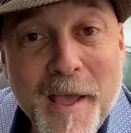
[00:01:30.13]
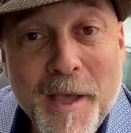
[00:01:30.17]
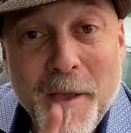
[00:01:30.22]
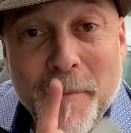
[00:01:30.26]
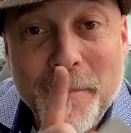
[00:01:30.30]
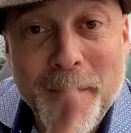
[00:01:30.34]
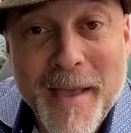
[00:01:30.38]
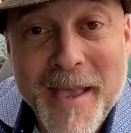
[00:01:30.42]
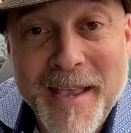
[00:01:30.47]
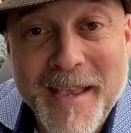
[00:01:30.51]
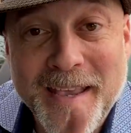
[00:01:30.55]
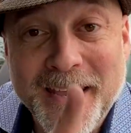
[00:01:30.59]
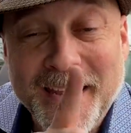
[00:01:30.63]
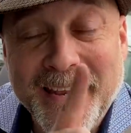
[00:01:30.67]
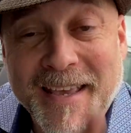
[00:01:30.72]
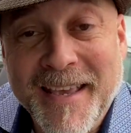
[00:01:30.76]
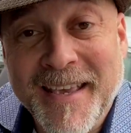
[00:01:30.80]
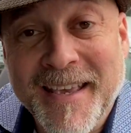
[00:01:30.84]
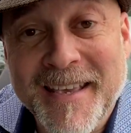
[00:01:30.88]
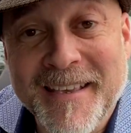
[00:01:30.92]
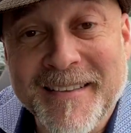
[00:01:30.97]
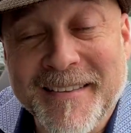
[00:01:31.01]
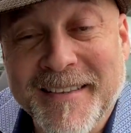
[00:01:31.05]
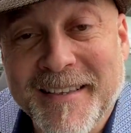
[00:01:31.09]
make it
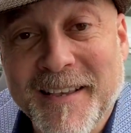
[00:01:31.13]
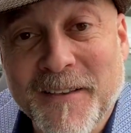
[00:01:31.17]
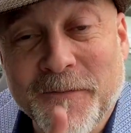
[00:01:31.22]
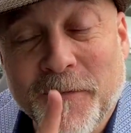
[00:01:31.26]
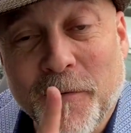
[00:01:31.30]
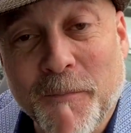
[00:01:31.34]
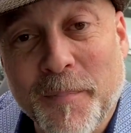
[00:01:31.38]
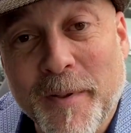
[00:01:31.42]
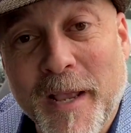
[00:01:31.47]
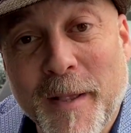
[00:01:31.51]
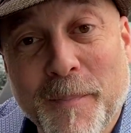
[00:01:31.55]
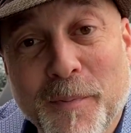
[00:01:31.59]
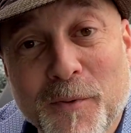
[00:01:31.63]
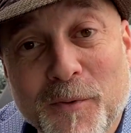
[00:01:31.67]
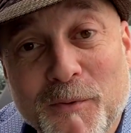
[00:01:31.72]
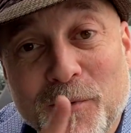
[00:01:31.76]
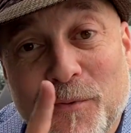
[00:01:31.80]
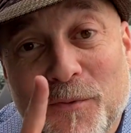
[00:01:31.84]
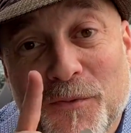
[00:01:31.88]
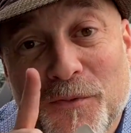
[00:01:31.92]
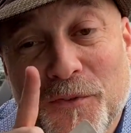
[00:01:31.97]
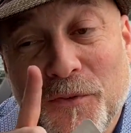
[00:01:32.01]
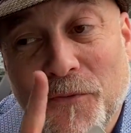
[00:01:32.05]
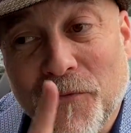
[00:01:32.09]
easy for
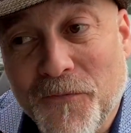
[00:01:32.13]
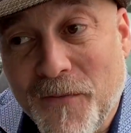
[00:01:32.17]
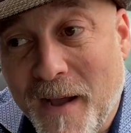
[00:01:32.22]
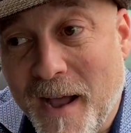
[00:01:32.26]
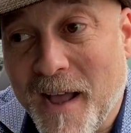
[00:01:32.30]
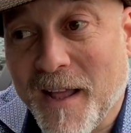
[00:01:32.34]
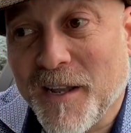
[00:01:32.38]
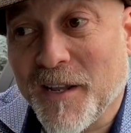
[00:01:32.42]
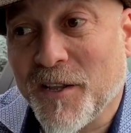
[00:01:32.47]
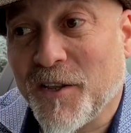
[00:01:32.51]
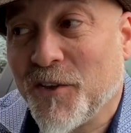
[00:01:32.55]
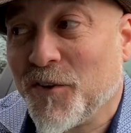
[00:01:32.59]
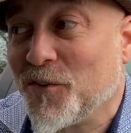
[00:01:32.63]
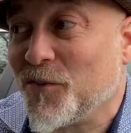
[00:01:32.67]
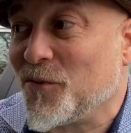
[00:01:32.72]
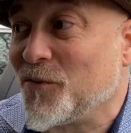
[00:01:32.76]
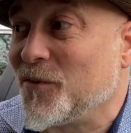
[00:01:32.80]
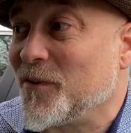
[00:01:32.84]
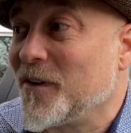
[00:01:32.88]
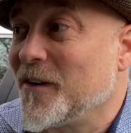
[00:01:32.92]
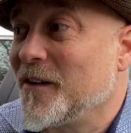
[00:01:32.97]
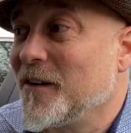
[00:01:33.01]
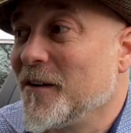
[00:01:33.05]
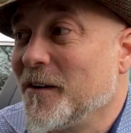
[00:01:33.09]
people to follow you.
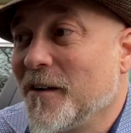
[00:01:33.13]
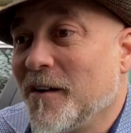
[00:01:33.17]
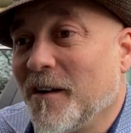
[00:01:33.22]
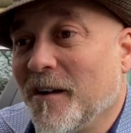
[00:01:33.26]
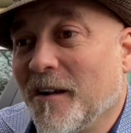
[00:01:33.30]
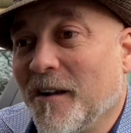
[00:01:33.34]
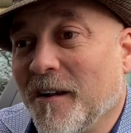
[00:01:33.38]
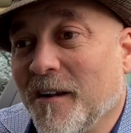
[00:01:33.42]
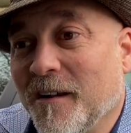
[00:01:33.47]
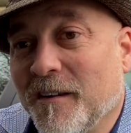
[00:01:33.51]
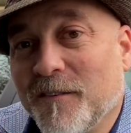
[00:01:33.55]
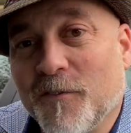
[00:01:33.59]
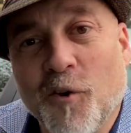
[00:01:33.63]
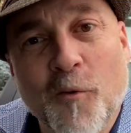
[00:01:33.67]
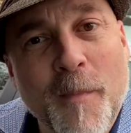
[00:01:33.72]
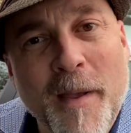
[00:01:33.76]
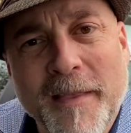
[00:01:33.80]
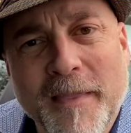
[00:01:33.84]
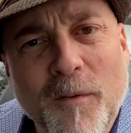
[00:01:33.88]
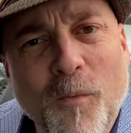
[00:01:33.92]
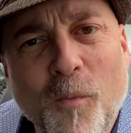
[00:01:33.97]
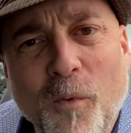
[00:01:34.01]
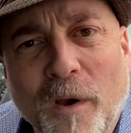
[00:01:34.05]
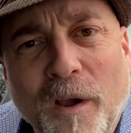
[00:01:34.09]
Don't
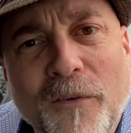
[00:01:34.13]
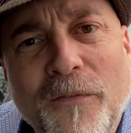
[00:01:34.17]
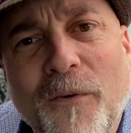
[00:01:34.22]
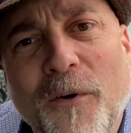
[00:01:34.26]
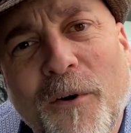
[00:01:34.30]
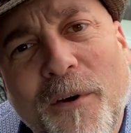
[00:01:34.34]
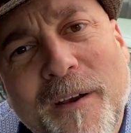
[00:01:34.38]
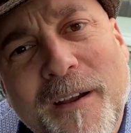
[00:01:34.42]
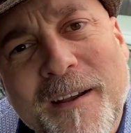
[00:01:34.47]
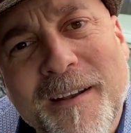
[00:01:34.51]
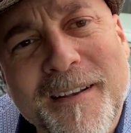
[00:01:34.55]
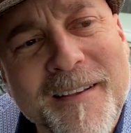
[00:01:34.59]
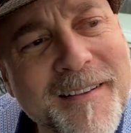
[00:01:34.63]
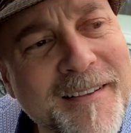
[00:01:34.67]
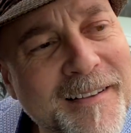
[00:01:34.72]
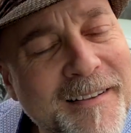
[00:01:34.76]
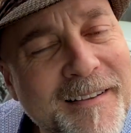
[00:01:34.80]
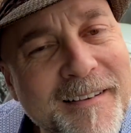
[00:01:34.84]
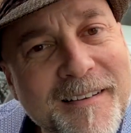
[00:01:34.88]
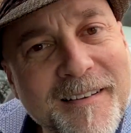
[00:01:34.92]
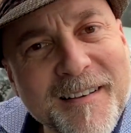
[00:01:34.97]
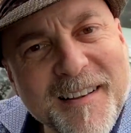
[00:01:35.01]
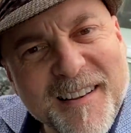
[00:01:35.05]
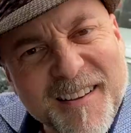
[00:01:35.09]
make them work for it.
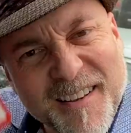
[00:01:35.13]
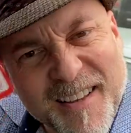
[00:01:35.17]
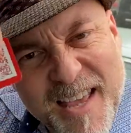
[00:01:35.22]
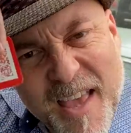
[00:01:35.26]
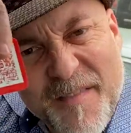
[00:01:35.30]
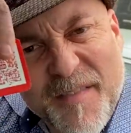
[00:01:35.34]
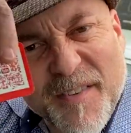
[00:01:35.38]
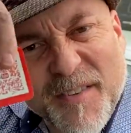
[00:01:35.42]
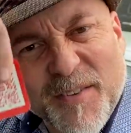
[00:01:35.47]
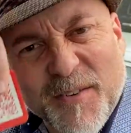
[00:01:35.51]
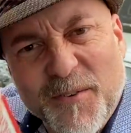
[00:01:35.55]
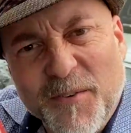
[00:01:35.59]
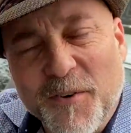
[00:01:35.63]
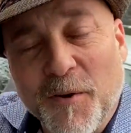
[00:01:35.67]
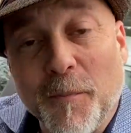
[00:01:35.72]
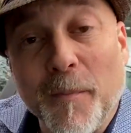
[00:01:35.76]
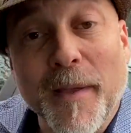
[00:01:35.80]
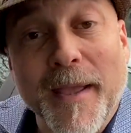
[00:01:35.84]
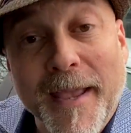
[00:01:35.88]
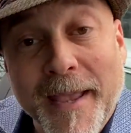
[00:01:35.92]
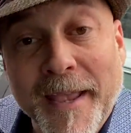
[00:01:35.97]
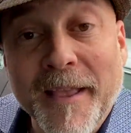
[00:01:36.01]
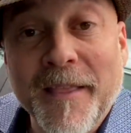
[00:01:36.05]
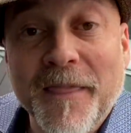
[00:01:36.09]
Give it to them
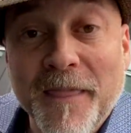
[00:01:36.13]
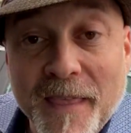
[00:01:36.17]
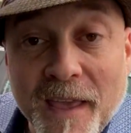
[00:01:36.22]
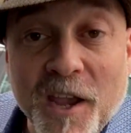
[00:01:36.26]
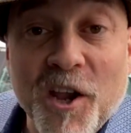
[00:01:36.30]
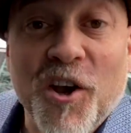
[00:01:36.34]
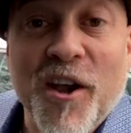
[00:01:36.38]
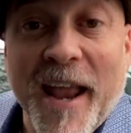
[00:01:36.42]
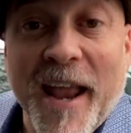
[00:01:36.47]
in their